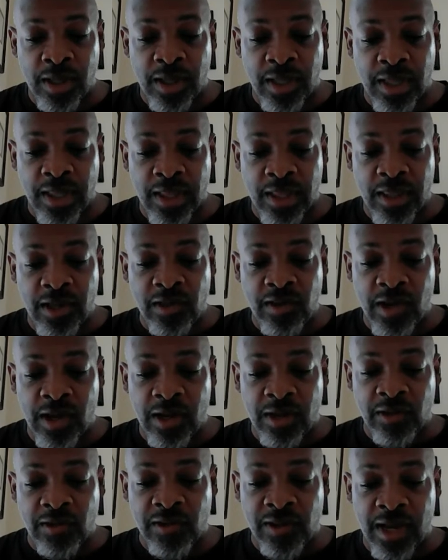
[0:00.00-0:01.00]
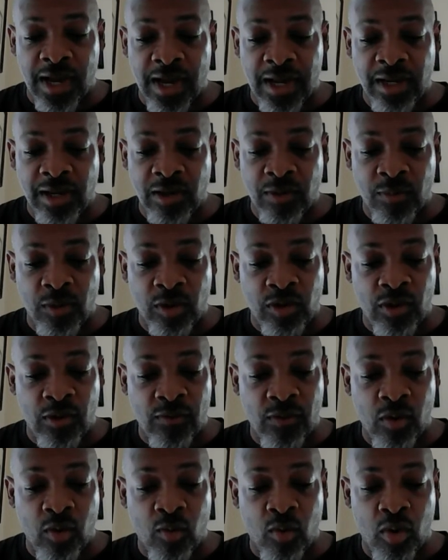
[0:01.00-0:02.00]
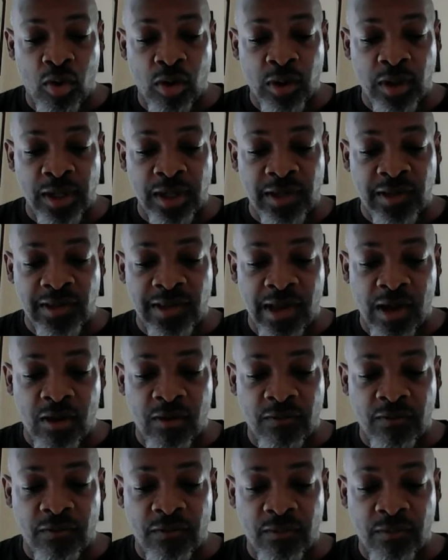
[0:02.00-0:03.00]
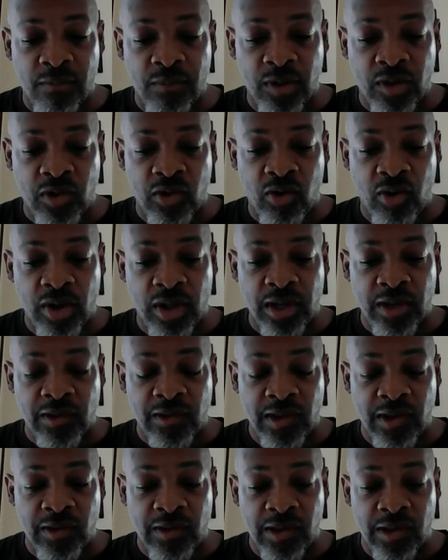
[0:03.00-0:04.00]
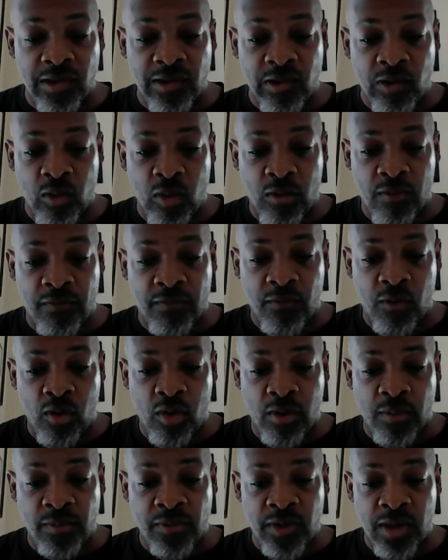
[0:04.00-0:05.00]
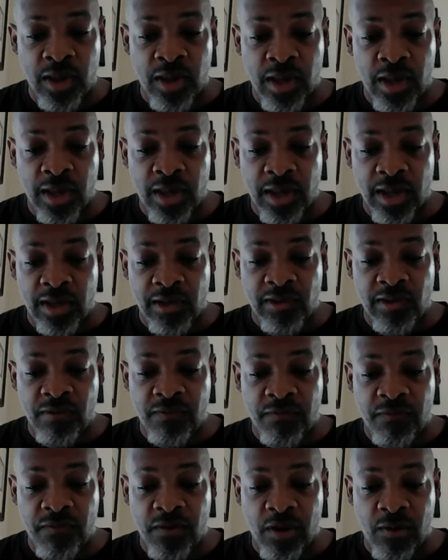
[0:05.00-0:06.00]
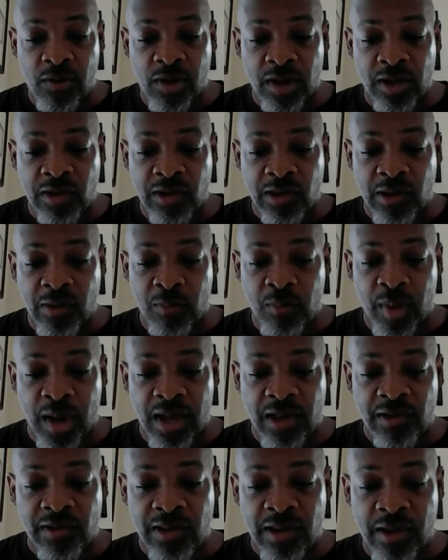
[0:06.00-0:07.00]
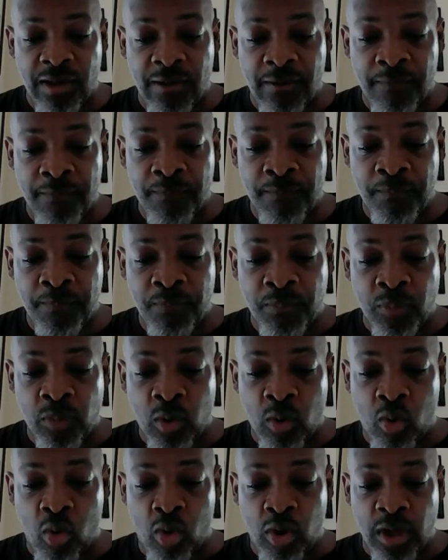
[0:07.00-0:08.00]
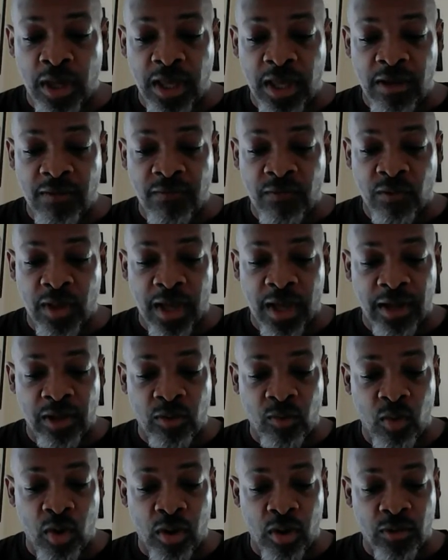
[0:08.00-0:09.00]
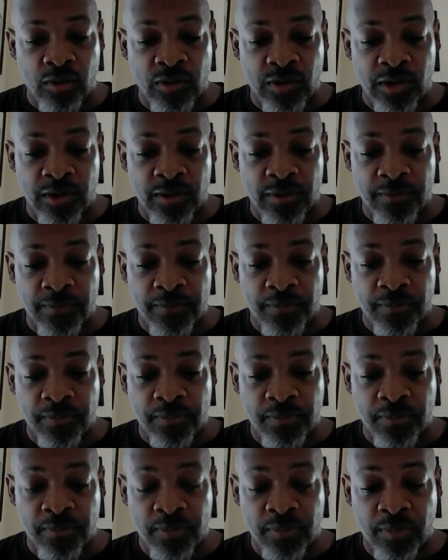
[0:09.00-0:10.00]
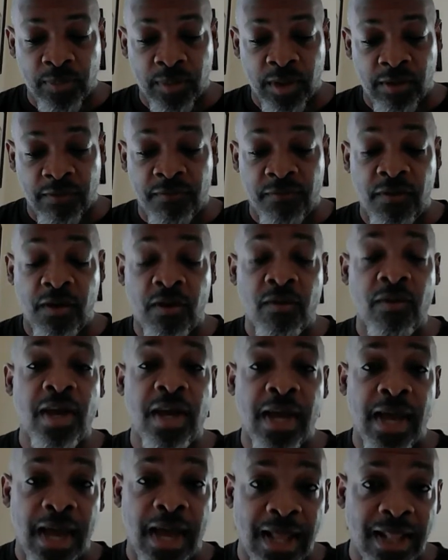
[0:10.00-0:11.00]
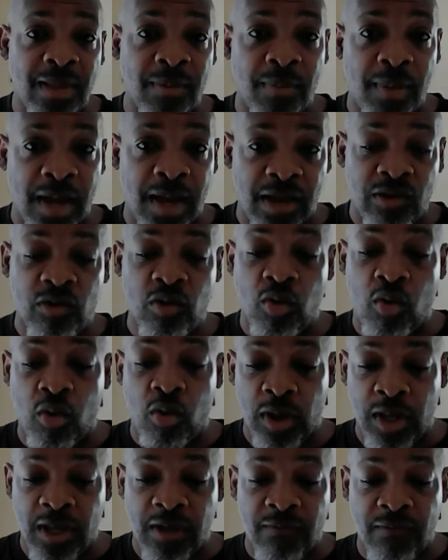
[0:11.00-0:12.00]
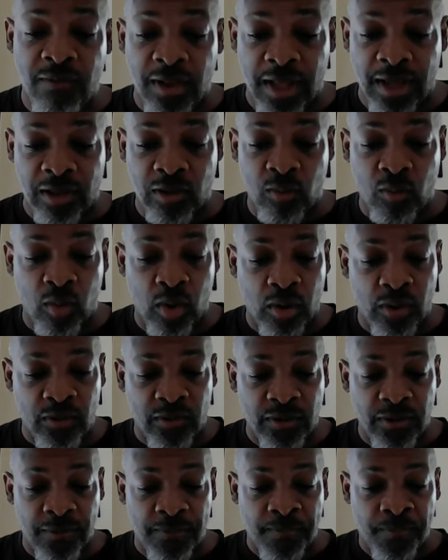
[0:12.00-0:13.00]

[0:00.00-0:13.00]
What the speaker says: In this understanding, the material world itself, material existence in all forms, is inferior to the best or evil at the worst. Inferior at the best or evil at the worst.